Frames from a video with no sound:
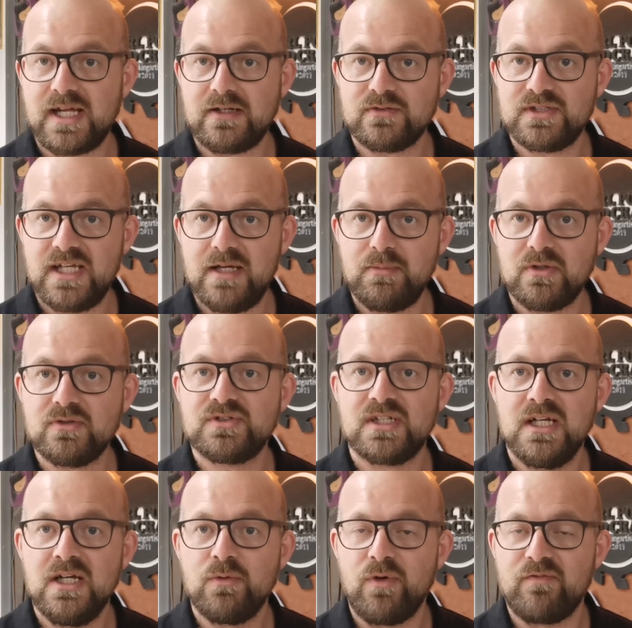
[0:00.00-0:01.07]
style
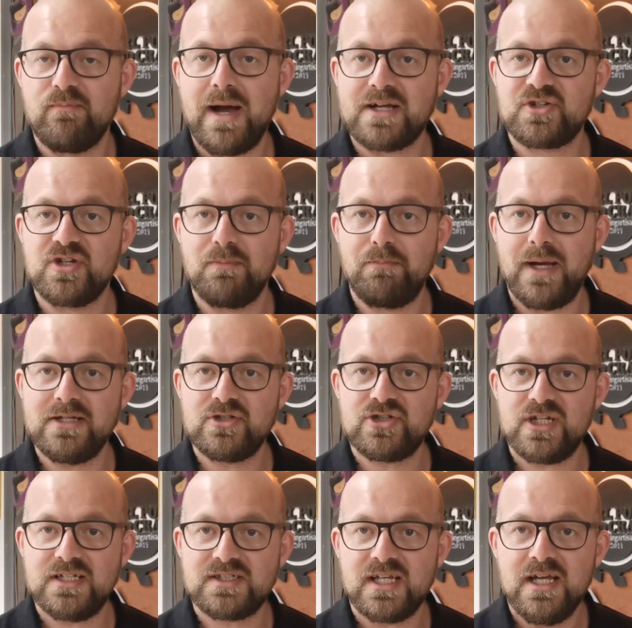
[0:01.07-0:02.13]
tables with matching
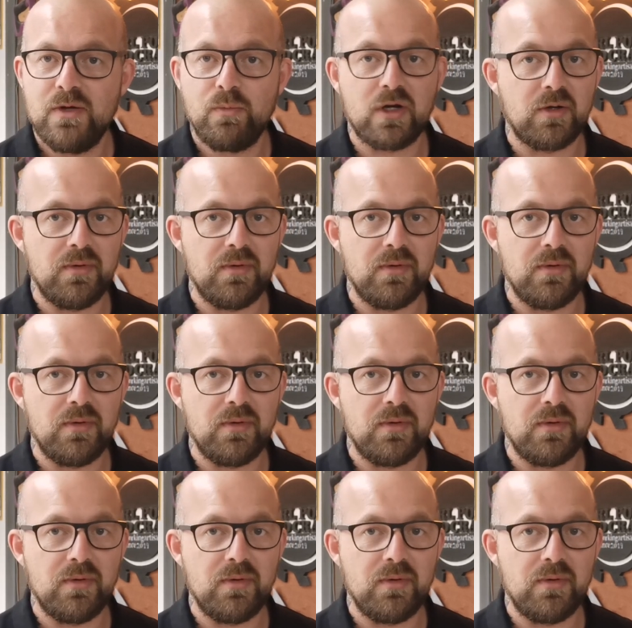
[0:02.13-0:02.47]
benches.